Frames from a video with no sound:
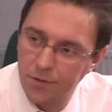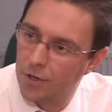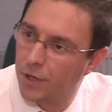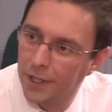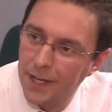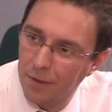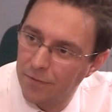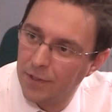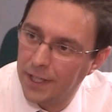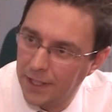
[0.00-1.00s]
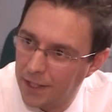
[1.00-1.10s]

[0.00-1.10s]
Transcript: stroke unhelpfully,